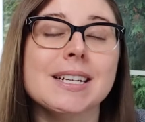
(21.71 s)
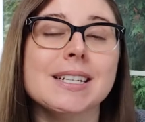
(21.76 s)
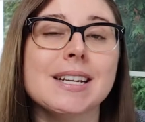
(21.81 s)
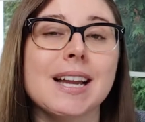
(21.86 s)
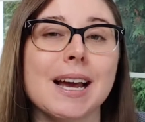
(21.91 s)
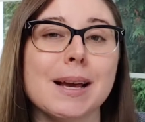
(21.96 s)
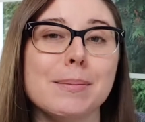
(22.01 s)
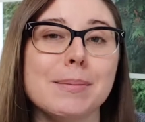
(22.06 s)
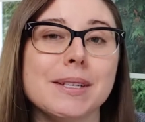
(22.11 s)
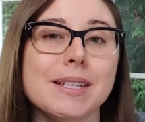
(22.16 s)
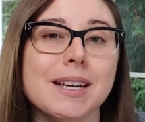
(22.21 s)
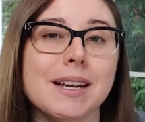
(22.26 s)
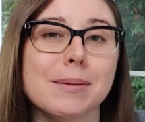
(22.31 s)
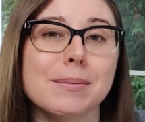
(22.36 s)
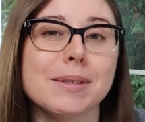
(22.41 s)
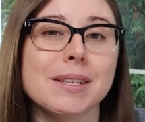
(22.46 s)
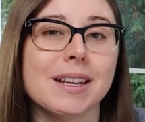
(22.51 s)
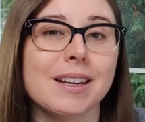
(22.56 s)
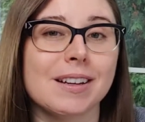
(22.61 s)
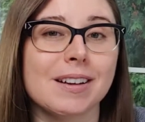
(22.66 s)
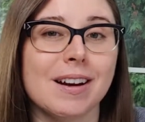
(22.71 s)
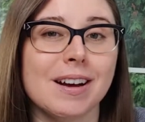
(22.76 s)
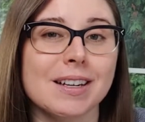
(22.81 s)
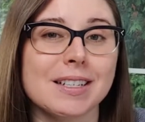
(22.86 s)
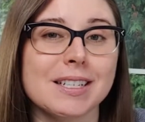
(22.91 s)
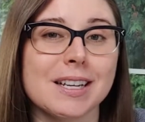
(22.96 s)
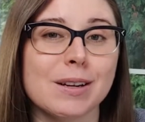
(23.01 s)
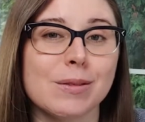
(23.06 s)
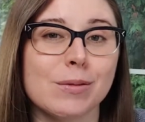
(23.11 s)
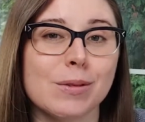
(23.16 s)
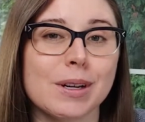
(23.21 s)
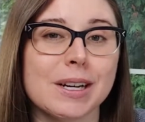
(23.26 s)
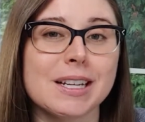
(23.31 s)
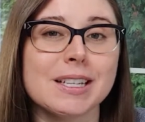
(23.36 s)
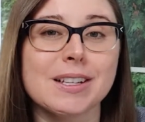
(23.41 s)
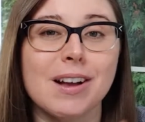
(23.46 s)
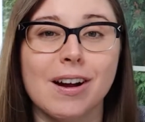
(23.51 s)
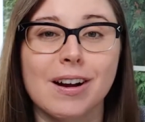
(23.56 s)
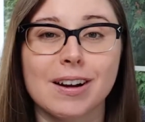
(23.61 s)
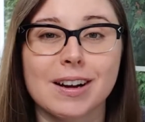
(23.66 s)
Timestamps and content
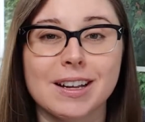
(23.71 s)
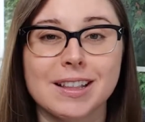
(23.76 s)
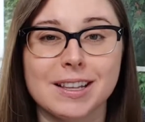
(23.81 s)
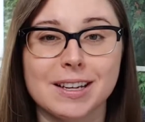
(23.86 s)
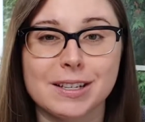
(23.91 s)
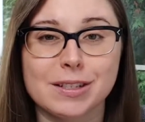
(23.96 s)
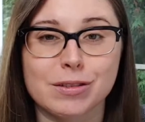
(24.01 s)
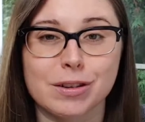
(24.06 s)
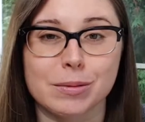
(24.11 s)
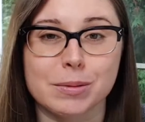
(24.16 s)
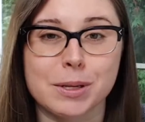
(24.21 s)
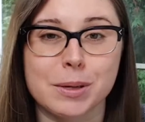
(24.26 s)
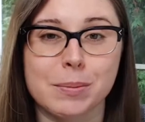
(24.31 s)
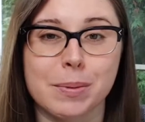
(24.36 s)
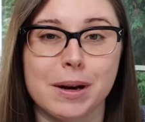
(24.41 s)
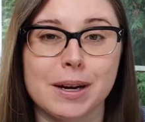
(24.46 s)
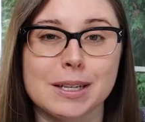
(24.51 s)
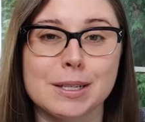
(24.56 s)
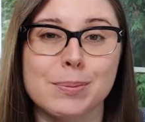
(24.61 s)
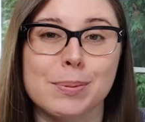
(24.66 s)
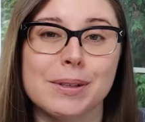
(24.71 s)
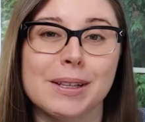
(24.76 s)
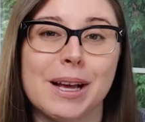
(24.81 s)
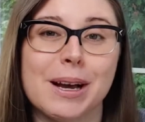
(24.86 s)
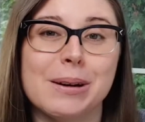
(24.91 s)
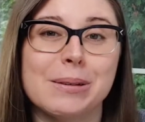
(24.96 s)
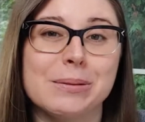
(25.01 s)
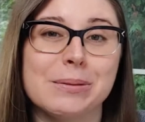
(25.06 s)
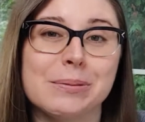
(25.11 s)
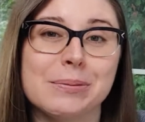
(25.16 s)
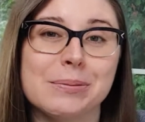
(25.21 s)
warnings are in the description box below.